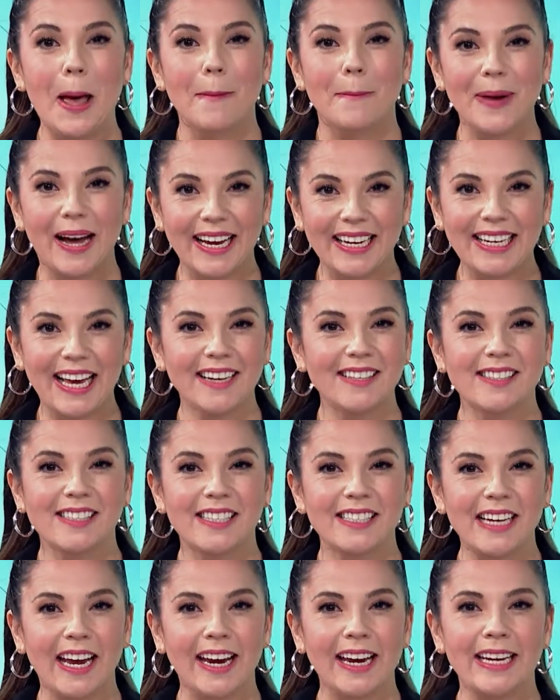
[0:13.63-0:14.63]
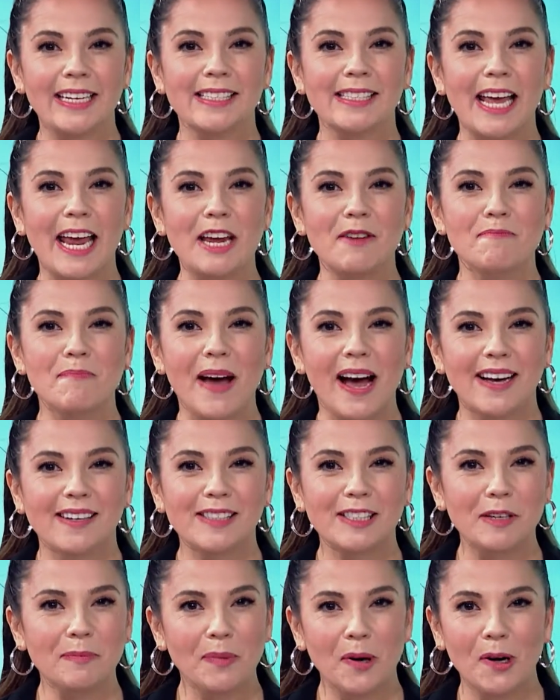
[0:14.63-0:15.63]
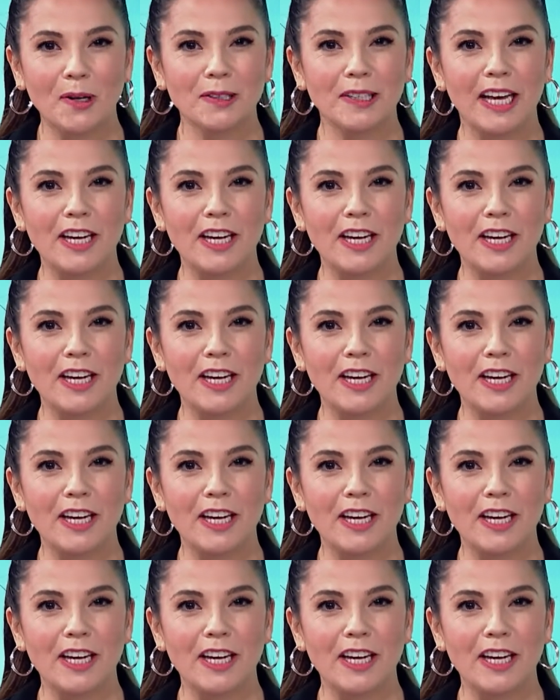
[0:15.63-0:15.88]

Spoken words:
My guest today is a basketball